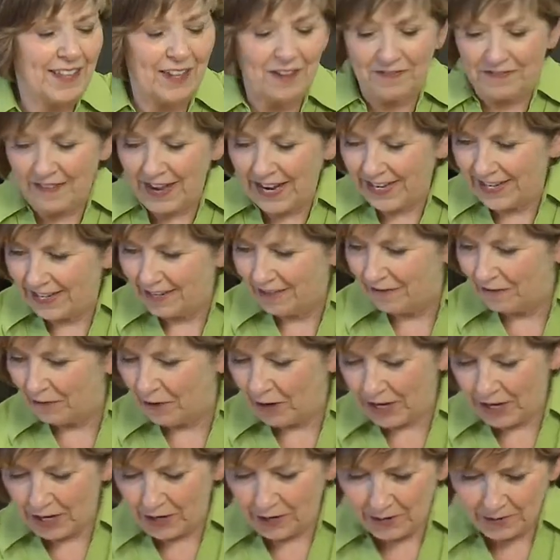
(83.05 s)
They'll find it
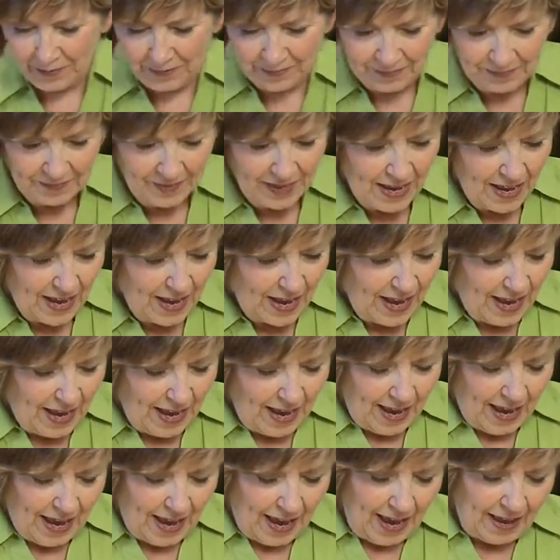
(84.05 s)
for you.
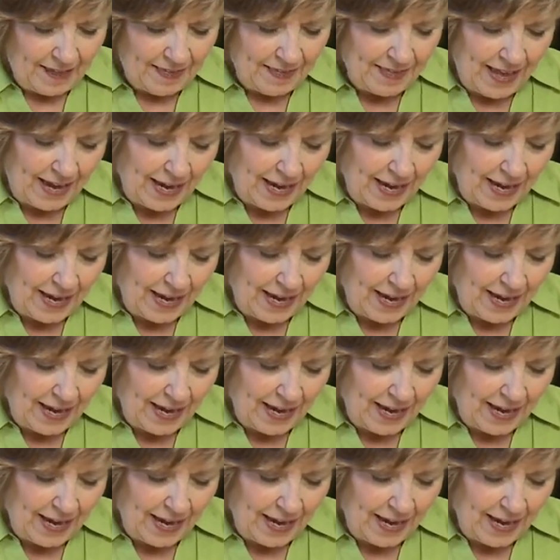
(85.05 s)
And